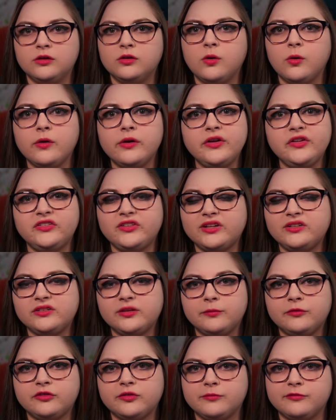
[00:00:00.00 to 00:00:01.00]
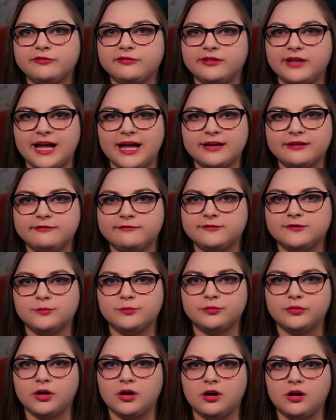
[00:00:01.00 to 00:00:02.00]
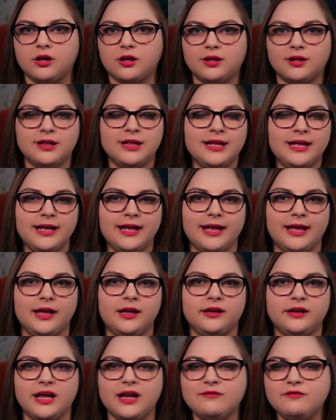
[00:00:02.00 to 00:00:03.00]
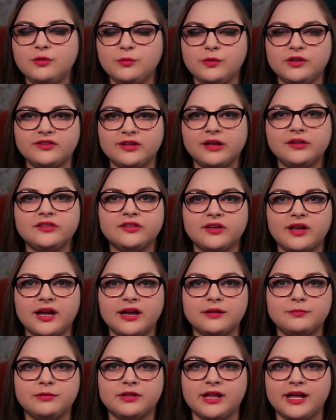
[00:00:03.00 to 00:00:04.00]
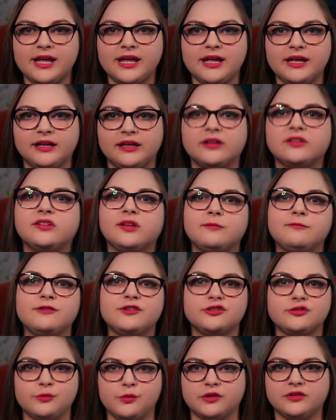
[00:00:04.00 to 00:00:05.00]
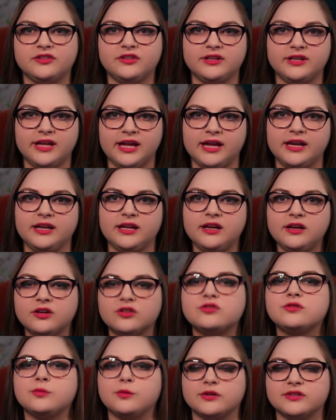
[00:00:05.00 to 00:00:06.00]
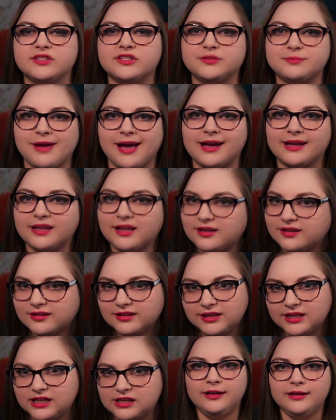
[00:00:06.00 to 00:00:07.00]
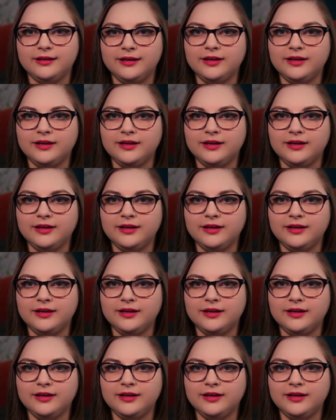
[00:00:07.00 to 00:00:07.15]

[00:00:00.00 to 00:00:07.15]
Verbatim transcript: Corey sets up some flag football, and everyone's outside playing except for Schwartz and Katie, because Schwartz is packing to leave.